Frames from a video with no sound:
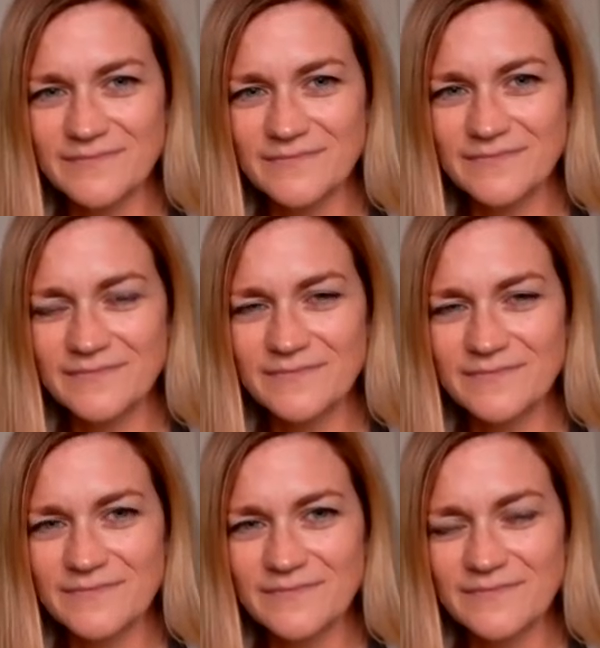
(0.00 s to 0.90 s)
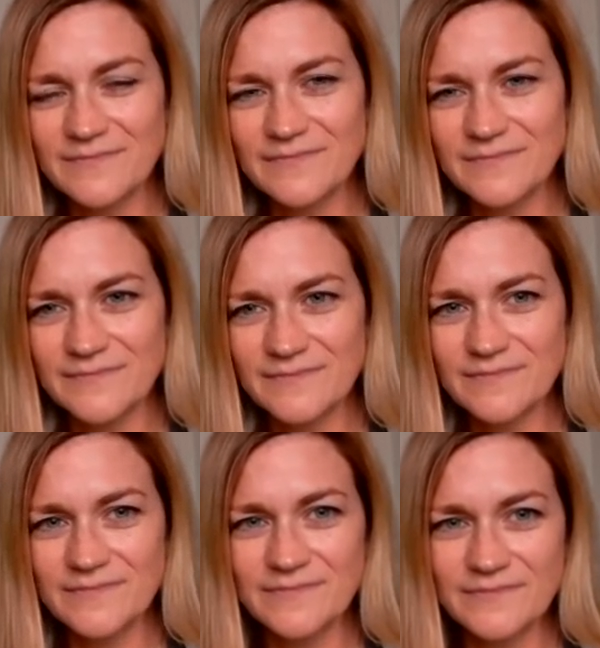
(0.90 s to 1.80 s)

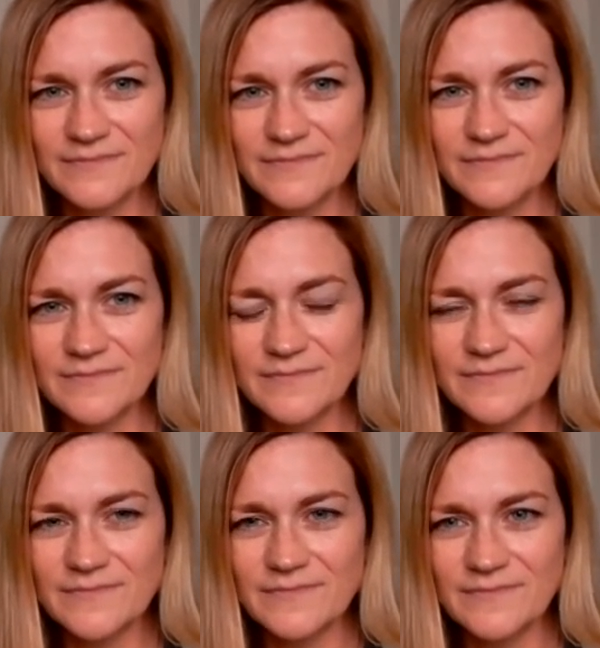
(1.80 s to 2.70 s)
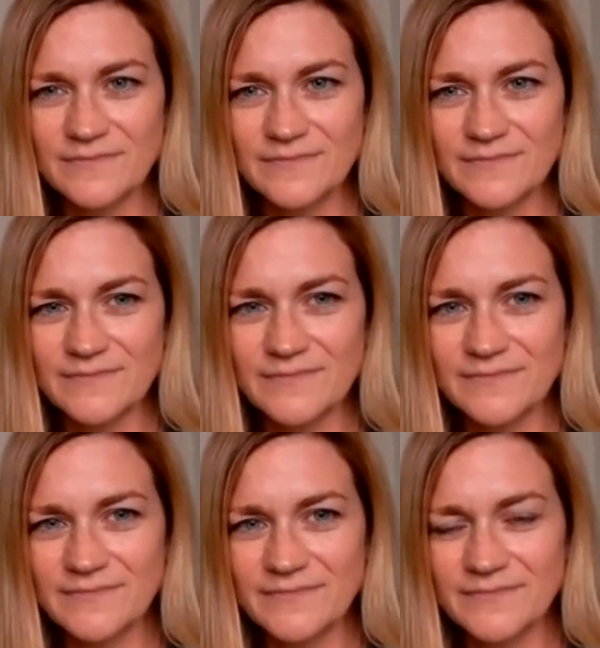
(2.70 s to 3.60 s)

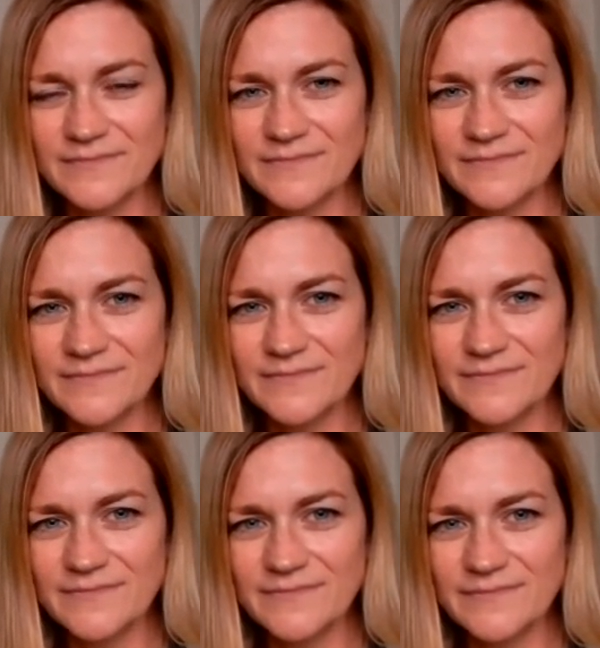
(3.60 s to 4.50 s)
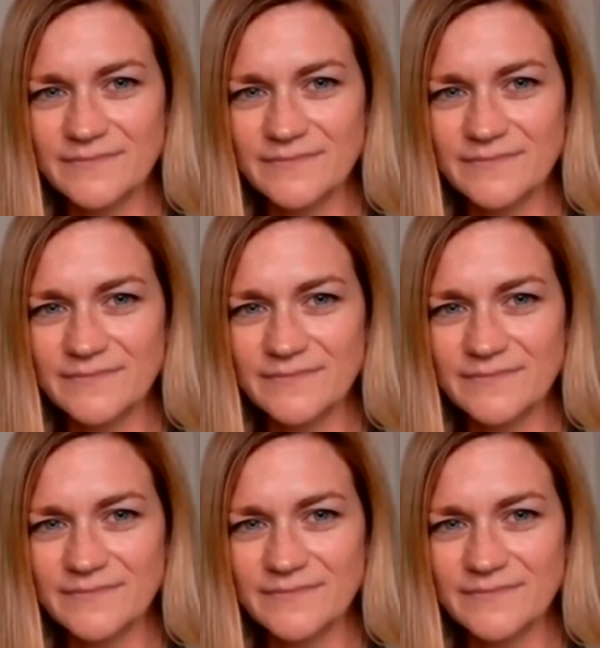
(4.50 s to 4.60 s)
(not speaking)